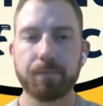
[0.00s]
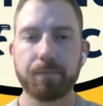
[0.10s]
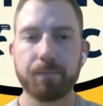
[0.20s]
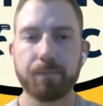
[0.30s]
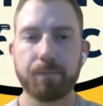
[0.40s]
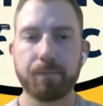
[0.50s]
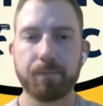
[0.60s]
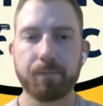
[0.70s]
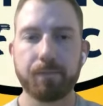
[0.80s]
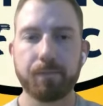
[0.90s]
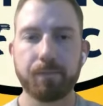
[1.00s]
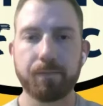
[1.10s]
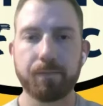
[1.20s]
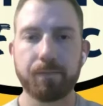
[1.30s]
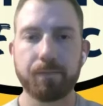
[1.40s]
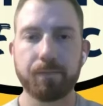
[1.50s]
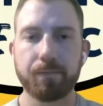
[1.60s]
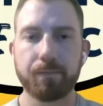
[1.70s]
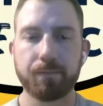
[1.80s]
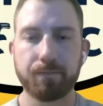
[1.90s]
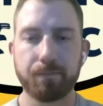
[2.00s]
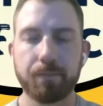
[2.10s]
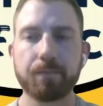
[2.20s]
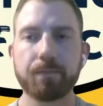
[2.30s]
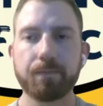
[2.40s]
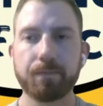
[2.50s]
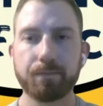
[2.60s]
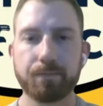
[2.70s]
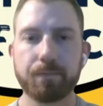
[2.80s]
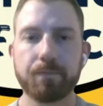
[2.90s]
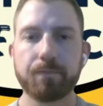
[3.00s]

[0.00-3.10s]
The person shown says nothing.